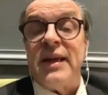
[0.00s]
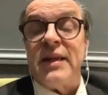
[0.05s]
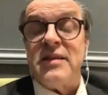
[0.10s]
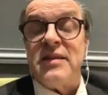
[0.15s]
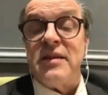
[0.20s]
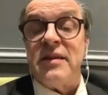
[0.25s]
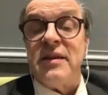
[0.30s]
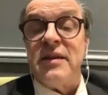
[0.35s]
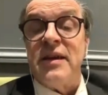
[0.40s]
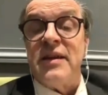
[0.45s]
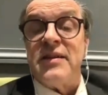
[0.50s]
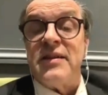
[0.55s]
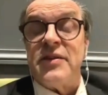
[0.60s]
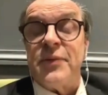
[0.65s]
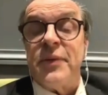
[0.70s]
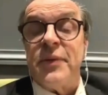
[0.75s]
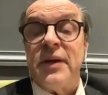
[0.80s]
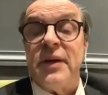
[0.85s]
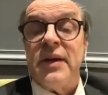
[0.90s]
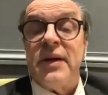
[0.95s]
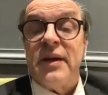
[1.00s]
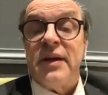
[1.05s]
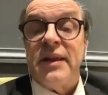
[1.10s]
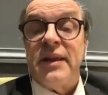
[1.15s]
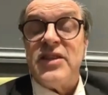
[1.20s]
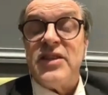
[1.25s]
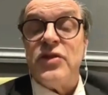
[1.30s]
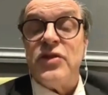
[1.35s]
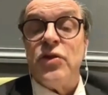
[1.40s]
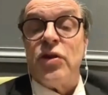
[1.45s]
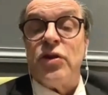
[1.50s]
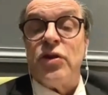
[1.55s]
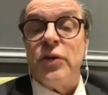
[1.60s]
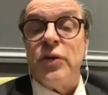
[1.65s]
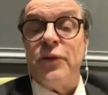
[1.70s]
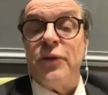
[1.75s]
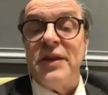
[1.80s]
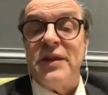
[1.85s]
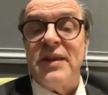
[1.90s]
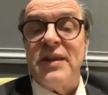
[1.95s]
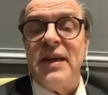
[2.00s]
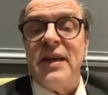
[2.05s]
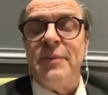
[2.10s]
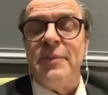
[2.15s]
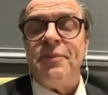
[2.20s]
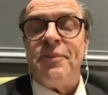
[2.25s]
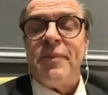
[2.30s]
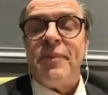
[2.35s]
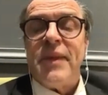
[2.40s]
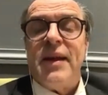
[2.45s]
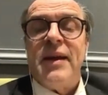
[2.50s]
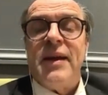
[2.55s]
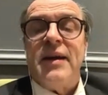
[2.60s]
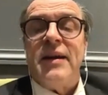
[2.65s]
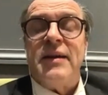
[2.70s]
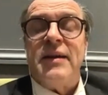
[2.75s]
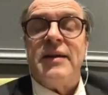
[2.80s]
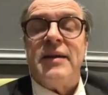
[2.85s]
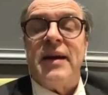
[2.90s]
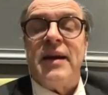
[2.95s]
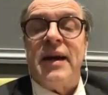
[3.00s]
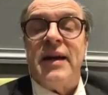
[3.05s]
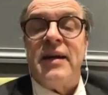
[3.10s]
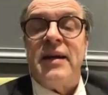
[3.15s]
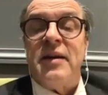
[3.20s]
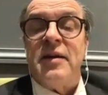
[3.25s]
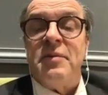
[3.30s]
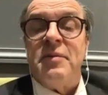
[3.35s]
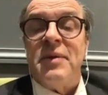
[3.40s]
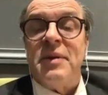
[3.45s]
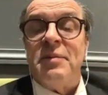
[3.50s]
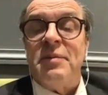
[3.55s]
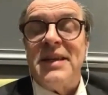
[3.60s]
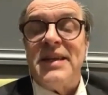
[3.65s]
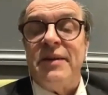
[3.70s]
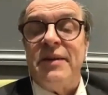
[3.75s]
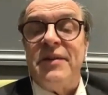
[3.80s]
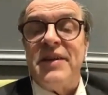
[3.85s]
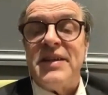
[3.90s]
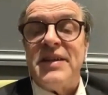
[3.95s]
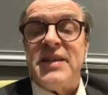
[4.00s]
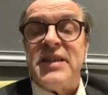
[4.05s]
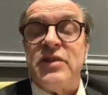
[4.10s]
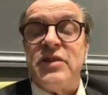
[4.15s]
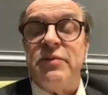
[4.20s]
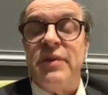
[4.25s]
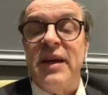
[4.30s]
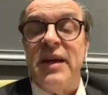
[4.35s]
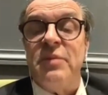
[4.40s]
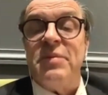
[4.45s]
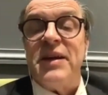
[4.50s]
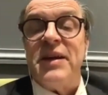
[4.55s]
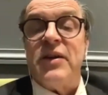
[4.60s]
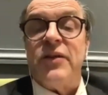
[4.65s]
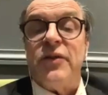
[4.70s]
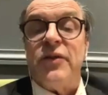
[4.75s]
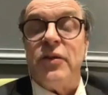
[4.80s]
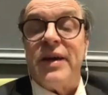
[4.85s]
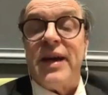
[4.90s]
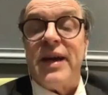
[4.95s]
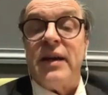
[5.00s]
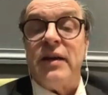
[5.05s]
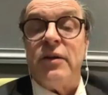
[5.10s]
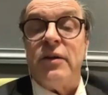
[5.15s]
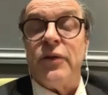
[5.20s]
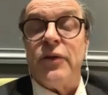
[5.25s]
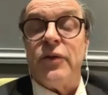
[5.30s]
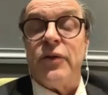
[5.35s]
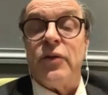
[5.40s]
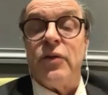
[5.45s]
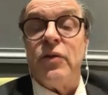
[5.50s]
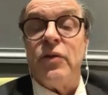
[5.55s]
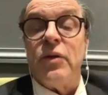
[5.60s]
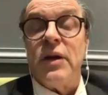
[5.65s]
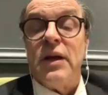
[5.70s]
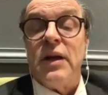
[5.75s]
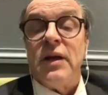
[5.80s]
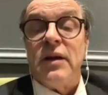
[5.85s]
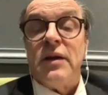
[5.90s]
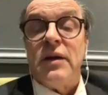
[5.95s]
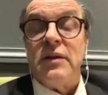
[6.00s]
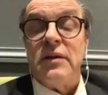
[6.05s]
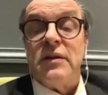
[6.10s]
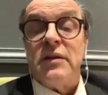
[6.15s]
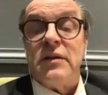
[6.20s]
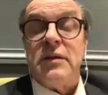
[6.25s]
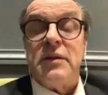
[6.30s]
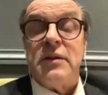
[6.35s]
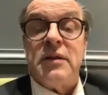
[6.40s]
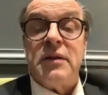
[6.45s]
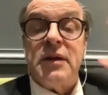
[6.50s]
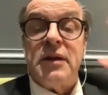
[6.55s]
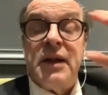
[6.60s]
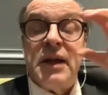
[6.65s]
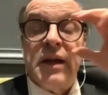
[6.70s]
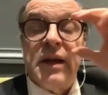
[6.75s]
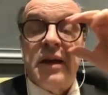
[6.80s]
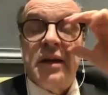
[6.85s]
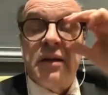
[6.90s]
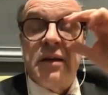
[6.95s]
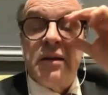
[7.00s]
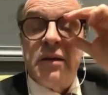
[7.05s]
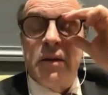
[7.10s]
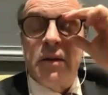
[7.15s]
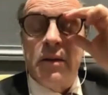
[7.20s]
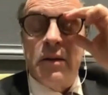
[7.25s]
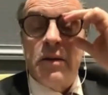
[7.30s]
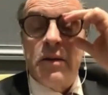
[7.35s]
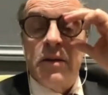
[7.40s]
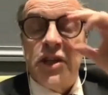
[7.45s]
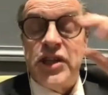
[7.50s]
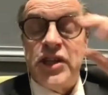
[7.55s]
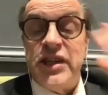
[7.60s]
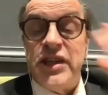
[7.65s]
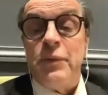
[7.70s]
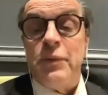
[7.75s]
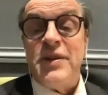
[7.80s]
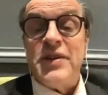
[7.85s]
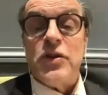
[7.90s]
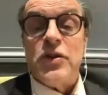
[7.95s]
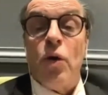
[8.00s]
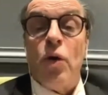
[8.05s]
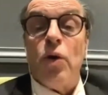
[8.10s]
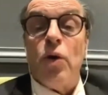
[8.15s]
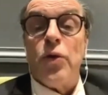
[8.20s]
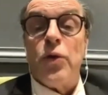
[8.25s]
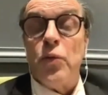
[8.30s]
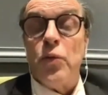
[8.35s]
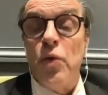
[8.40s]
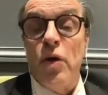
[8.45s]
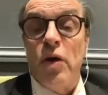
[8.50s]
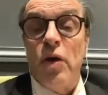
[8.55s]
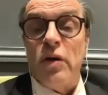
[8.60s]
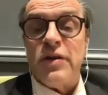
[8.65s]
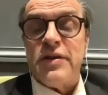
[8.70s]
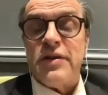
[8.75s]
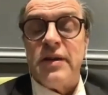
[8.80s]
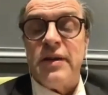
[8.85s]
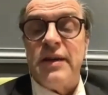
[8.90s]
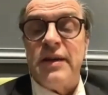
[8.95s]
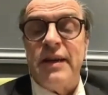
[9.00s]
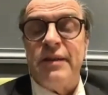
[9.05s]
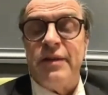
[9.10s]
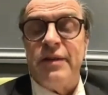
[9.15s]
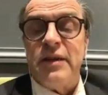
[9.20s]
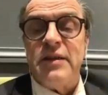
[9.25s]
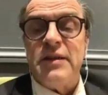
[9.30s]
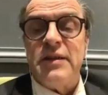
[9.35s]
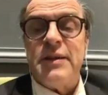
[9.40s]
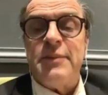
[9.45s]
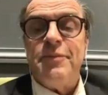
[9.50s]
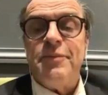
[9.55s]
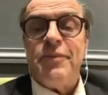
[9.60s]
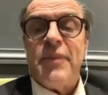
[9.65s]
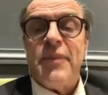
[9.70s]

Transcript: that there's no counterfeiting. And metaverse is great because you can also share with all the world an event.